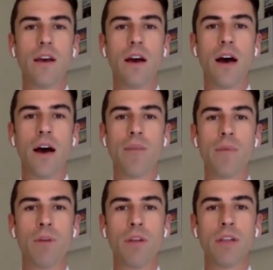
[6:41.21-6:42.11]
The
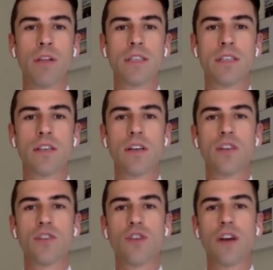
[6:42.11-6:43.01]
bullets
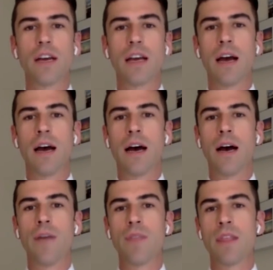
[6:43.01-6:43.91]
struck
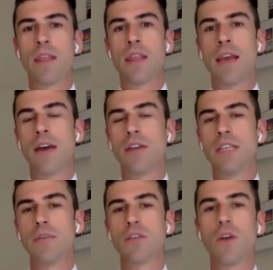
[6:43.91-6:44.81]
the house
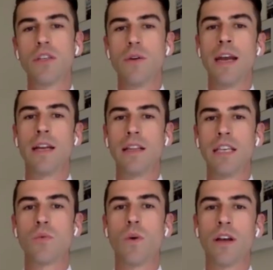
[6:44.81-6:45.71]
he was going to and at
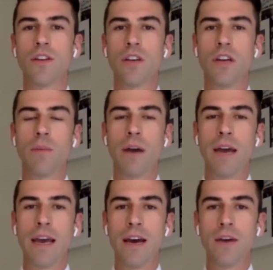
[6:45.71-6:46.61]
least one other nearby
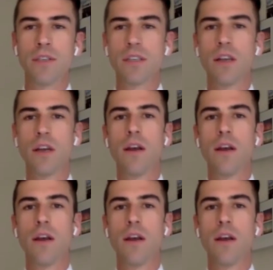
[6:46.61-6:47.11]
house.